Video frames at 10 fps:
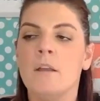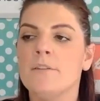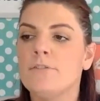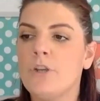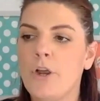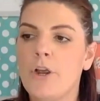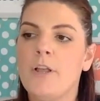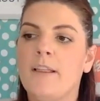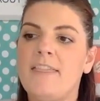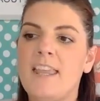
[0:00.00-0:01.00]
So
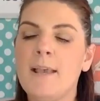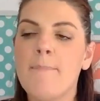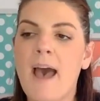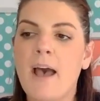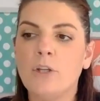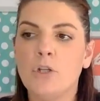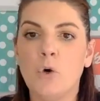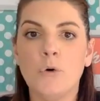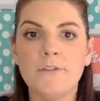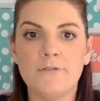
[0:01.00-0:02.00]
think about
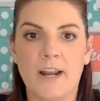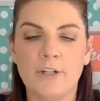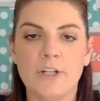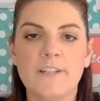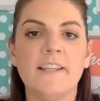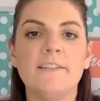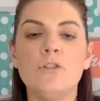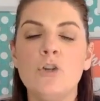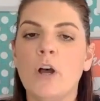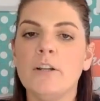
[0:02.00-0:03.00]
your strategies. It's
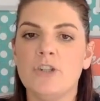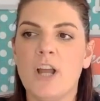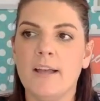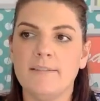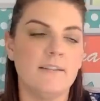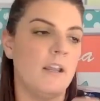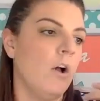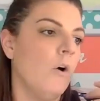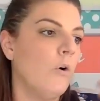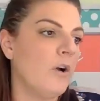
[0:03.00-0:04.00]
not just
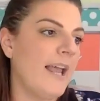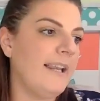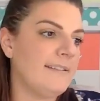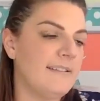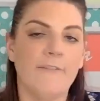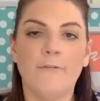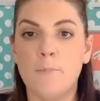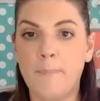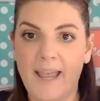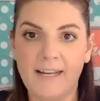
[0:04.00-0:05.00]
organic stuff
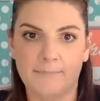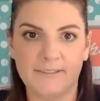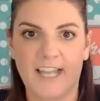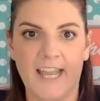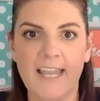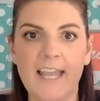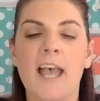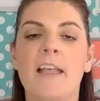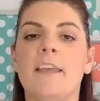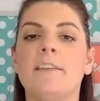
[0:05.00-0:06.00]
or pay to play.
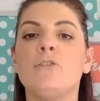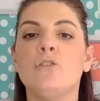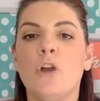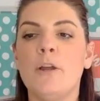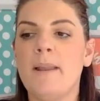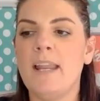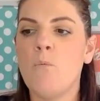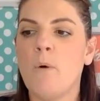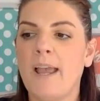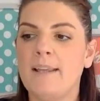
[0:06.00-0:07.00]
There's so
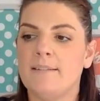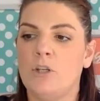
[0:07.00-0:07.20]
many ways